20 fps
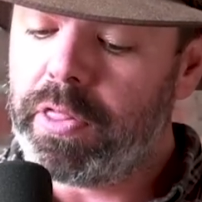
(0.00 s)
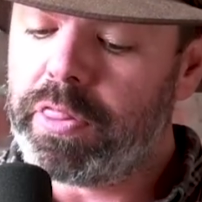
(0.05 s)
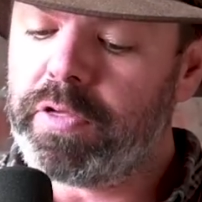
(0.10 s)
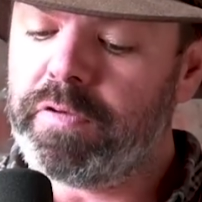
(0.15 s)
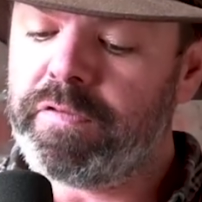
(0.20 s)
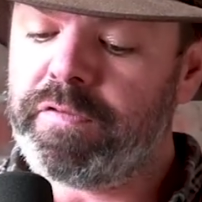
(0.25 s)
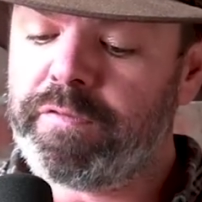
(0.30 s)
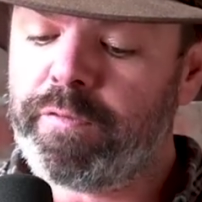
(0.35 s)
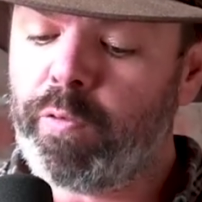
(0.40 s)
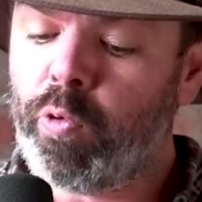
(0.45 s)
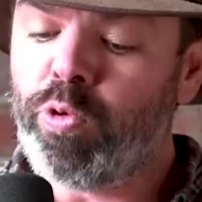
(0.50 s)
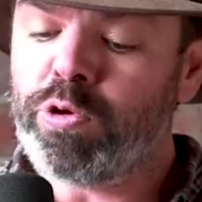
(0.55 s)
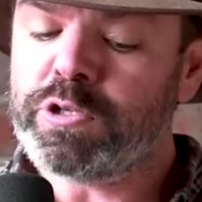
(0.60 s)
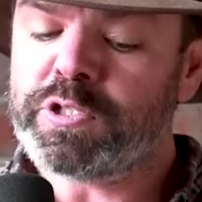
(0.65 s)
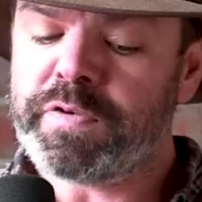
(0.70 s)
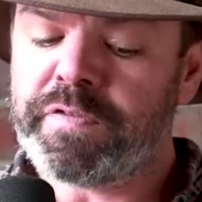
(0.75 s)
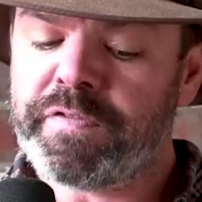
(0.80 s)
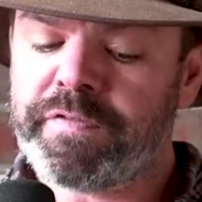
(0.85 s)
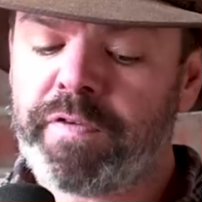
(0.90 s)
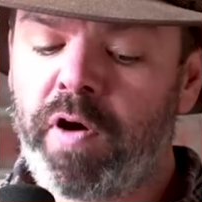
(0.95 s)
the four
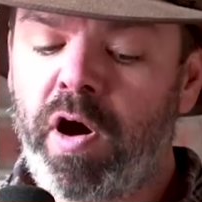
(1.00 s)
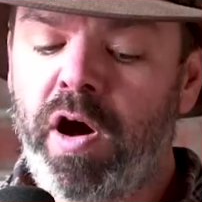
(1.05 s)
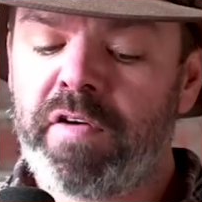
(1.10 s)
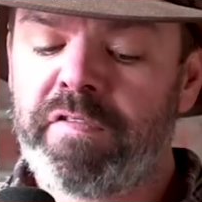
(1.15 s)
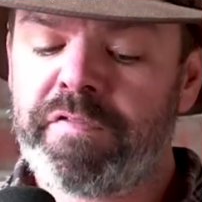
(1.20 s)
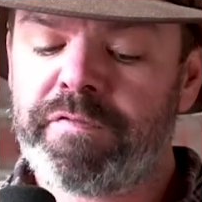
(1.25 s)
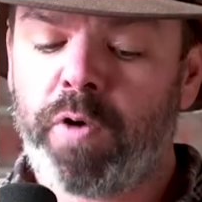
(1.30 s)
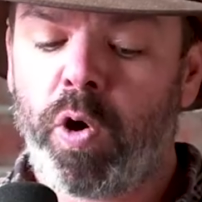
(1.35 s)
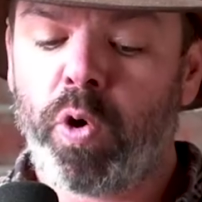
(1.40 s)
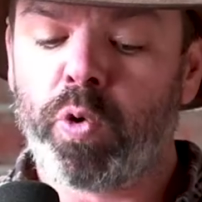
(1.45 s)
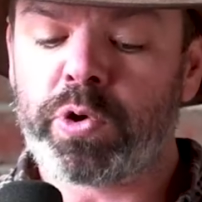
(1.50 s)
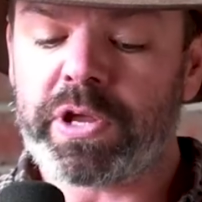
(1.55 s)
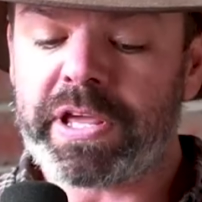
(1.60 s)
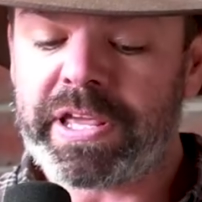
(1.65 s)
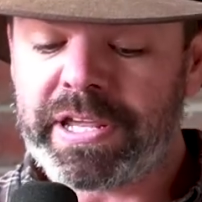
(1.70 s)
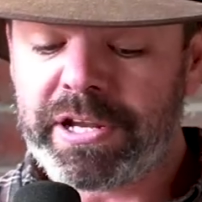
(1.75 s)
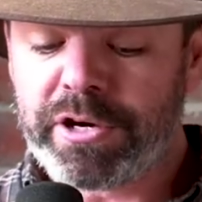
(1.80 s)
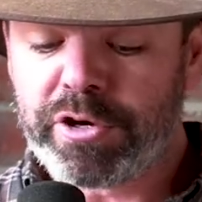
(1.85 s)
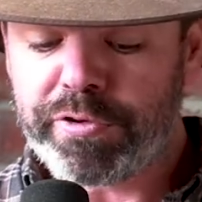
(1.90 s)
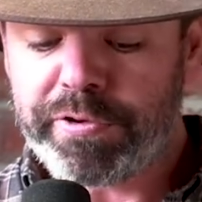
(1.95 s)
to five fold
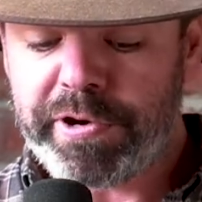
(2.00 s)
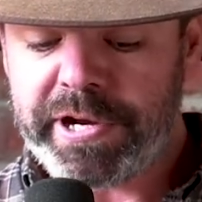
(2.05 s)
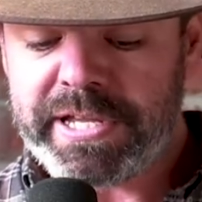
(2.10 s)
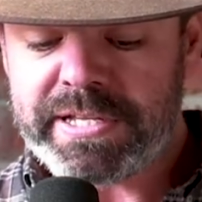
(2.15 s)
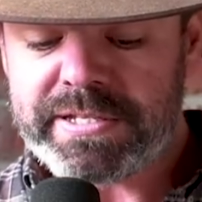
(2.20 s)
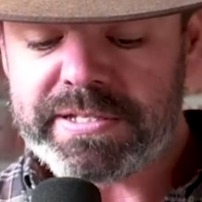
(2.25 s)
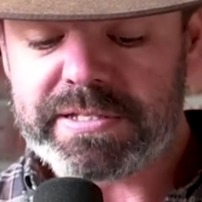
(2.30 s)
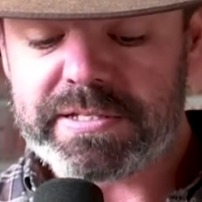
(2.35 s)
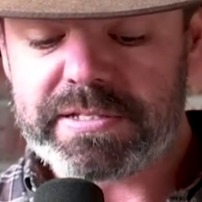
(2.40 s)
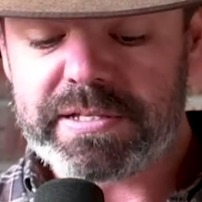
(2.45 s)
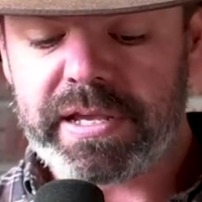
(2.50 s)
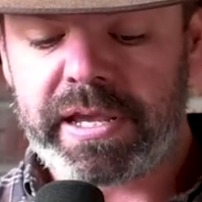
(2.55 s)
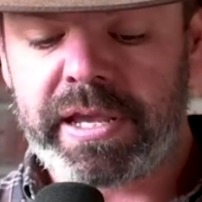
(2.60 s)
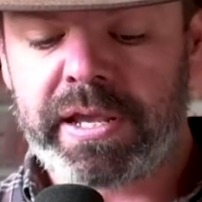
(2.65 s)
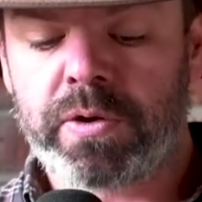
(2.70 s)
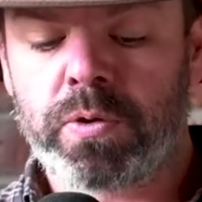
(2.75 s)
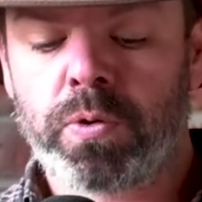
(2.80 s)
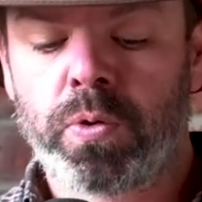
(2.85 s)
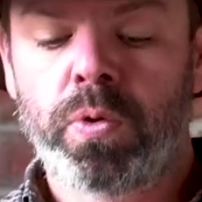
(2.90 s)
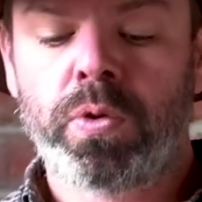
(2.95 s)
increase
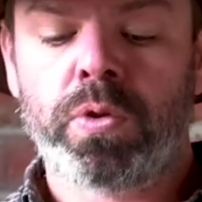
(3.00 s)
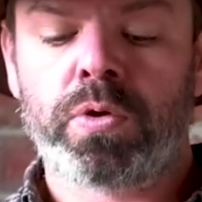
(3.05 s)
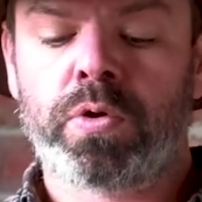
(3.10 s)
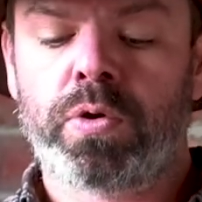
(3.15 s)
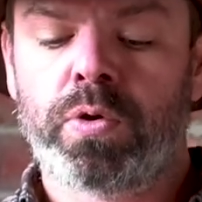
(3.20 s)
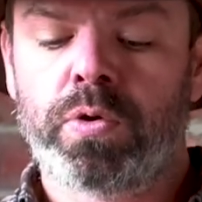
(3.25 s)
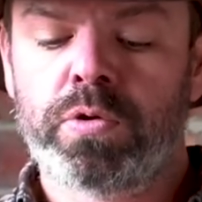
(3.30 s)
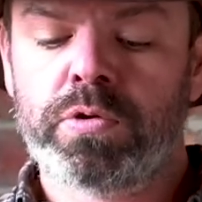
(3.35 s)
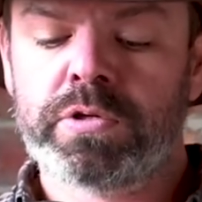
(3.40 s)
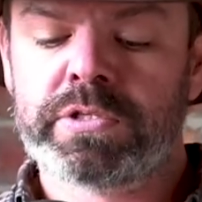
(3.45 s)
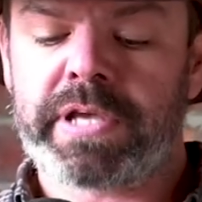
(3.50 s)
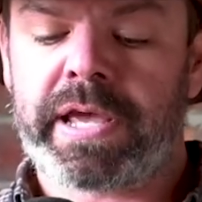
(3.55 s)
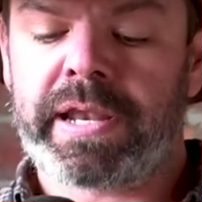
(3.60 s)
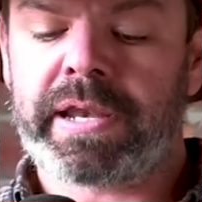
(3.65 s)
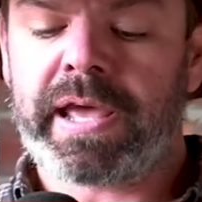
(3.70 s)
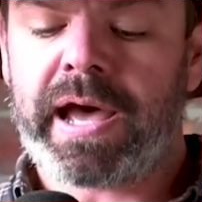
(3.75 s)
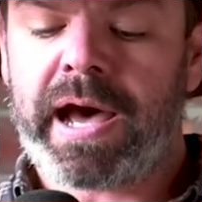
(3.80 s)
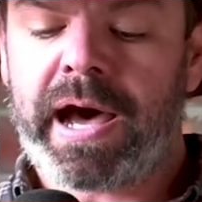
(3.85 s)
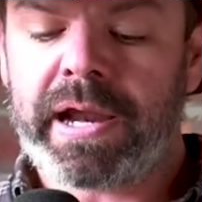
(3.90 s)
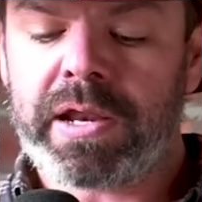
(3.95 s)
in all cause
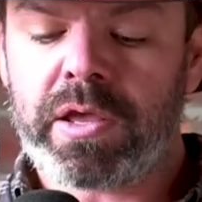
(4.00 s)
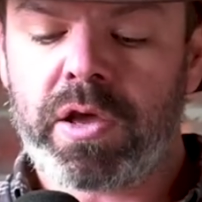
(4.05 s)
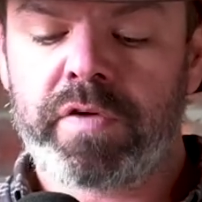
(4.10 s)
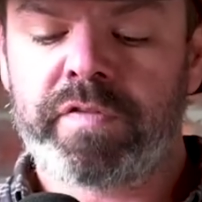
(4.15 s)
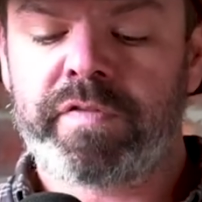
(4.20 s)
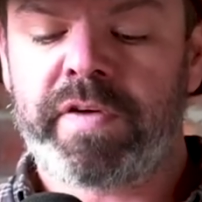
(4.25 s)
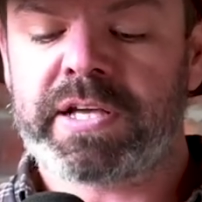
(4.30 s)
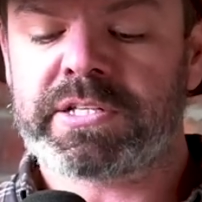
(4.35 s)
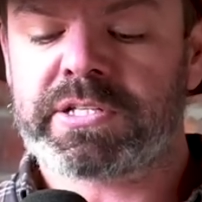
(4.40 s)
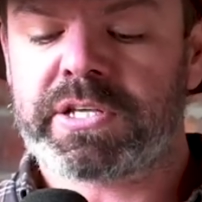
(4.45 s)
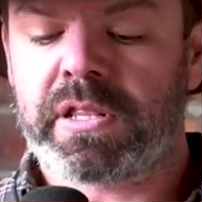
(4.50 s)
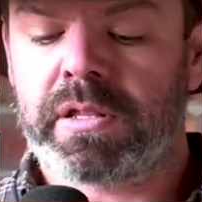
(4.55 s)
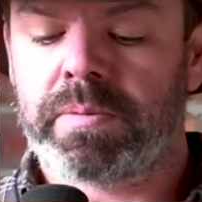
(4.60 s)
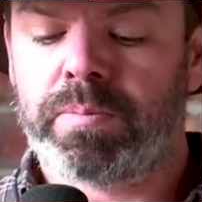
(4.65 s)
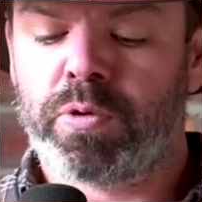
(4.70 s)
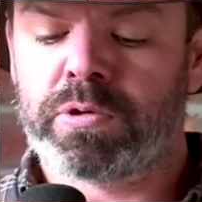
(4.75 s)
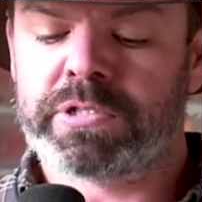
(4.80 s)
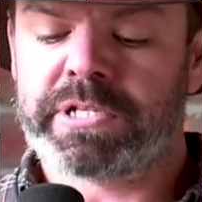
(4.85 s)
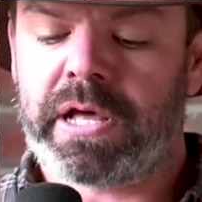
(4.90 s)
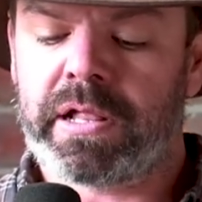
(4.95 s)
and cardiovascular
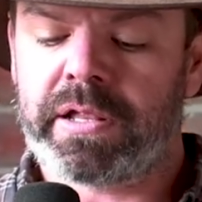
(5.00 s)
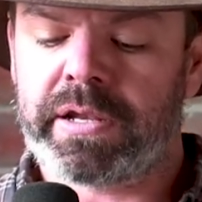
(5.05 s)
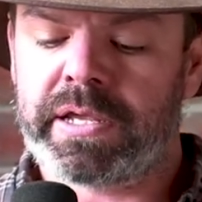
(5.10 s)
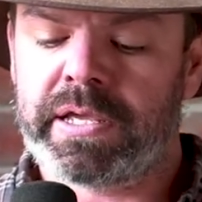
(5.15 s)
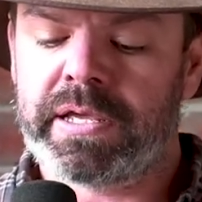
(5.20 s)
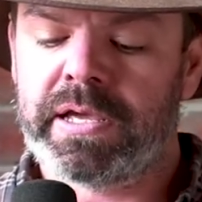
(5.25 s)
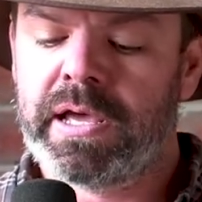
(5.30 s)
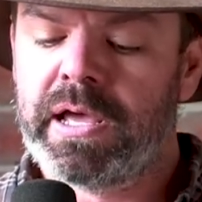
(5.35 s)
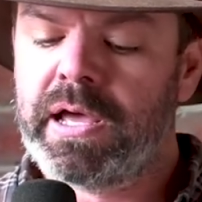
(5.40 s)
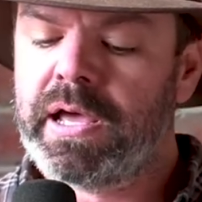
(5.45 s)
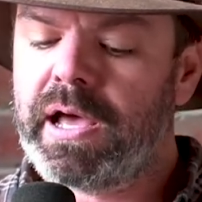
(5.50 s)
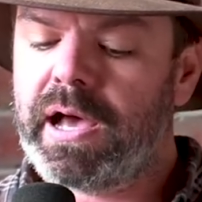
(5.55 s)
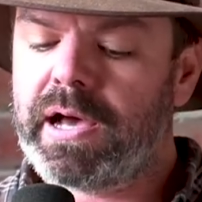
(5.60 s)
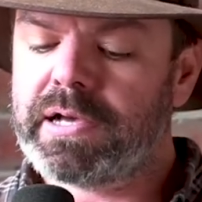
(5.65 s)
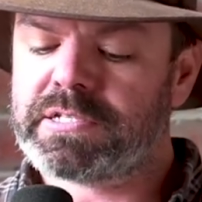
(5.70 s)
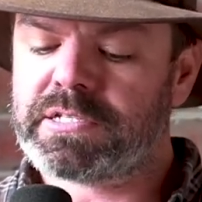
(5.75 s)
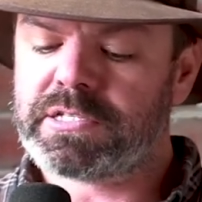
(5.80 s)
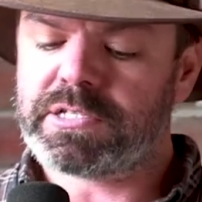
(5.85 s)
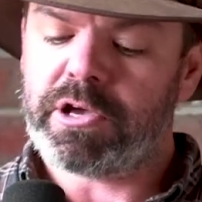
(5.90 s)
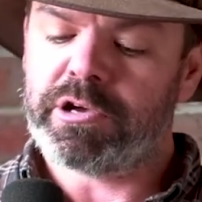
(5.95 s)
mortality
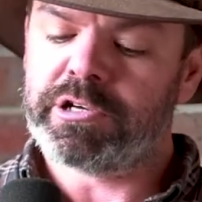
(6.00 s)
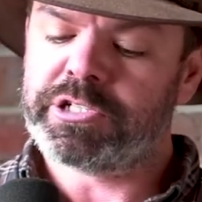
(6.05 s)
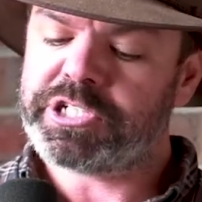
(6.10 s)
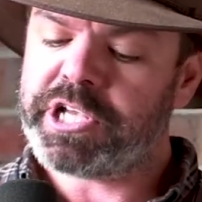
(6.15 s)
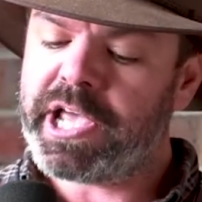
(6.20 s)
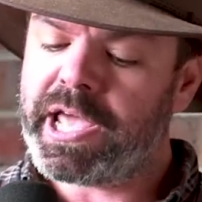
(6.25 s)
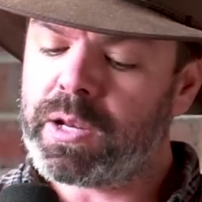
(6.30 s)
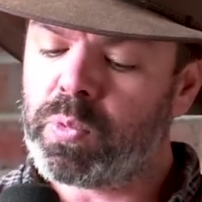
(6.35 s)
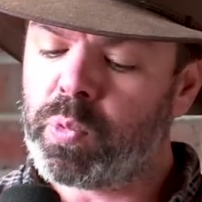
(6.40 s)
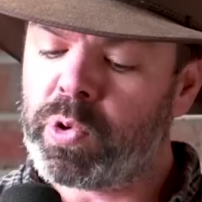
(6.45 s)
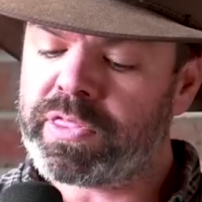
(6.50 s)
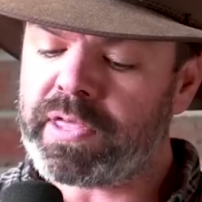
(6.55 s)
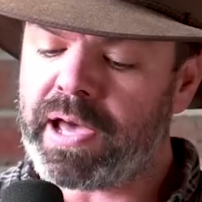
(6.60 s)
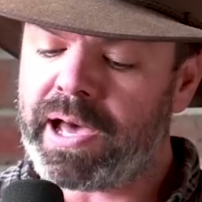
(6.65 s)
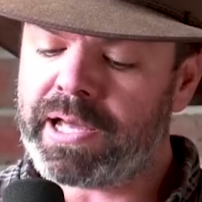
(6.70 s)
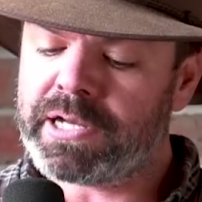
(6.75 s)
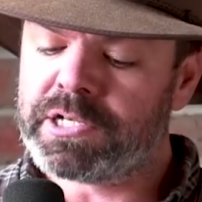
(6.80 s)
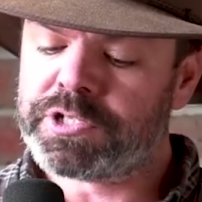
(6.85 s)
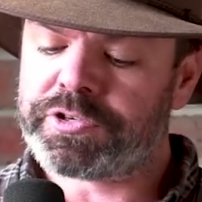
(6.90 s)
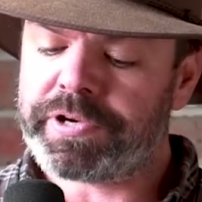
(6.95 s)
associated with
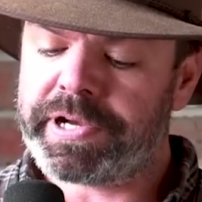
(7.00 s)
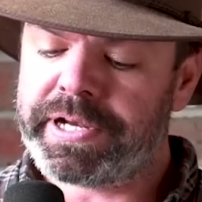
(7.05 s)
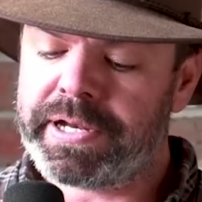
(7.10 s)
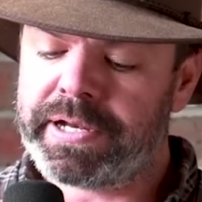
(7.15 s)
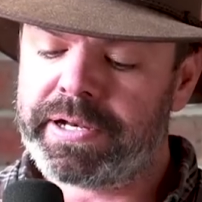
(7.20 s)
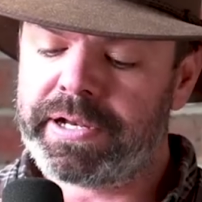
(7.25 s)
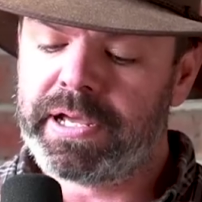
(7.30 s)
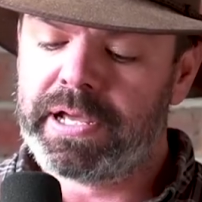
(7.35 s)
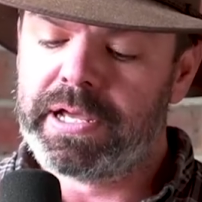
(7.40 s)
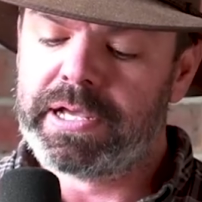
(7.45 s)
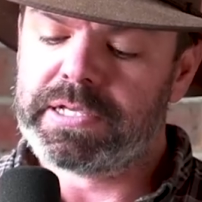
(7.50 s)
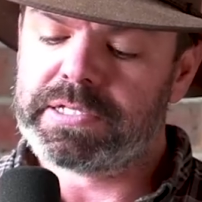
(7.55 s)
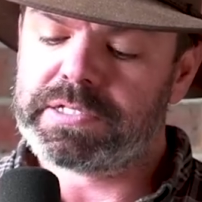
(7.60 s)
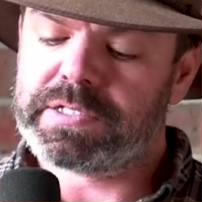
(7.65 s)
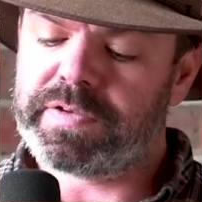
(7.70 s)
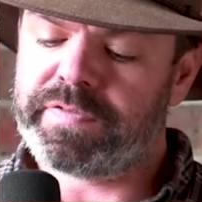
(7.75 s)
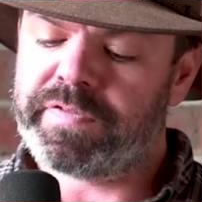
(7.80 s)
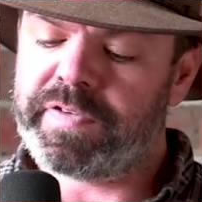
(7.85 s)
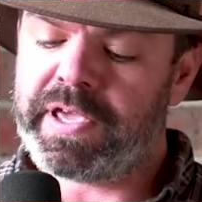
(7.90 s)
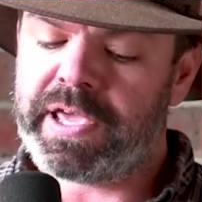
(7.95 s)
untreated
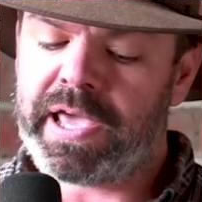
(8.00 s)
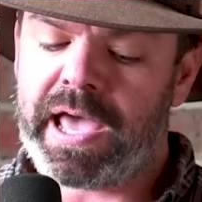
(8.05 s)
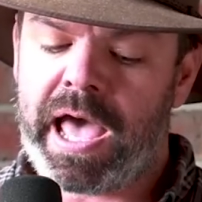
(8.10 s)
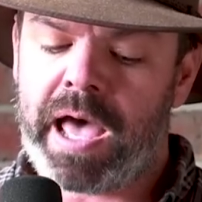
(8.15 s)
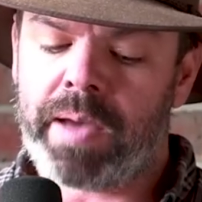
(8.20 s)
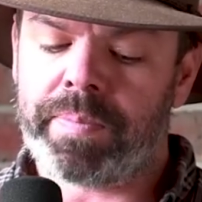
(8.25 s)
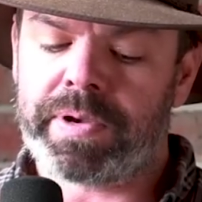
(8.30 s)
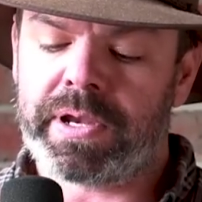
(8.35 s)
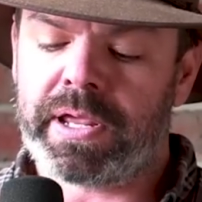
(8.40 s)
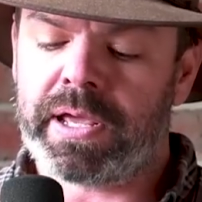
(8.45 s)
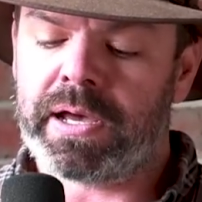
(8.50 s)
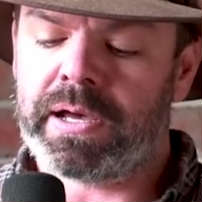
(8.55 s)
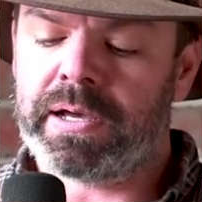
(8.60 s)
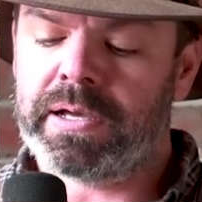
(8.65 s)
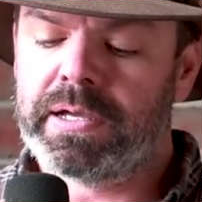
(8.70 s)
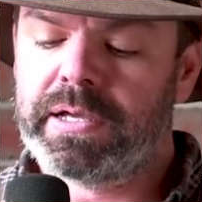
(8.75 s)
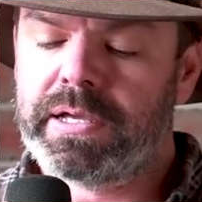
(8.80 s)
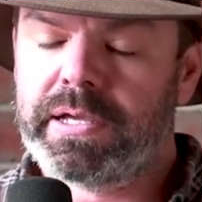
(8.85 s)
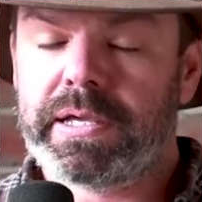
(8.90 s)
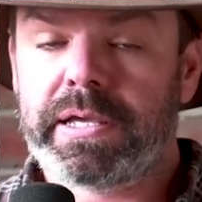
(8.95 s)
severe apnea